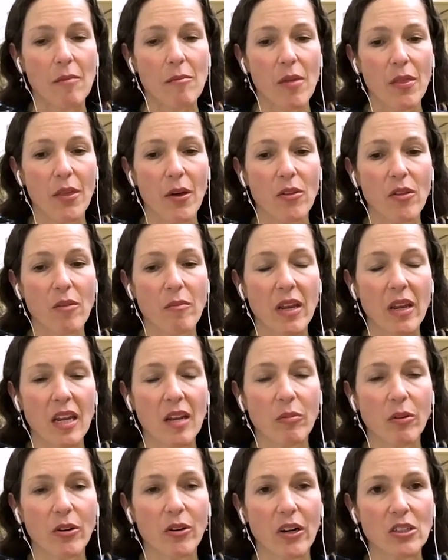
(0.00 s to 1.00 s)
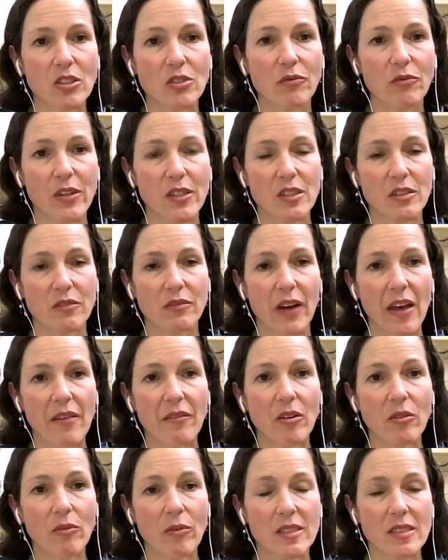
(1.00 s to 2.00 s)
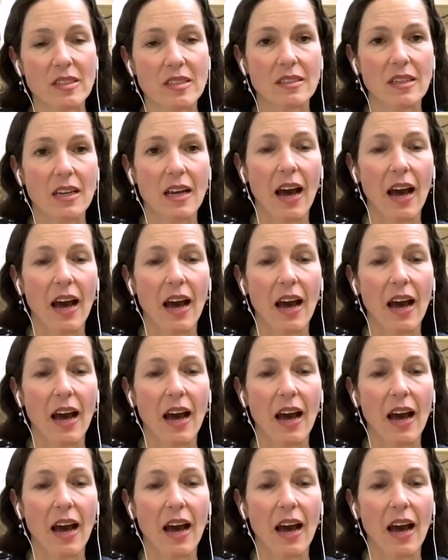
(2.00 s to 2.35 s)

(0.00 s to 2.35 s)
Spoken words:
though the median progression-free survival was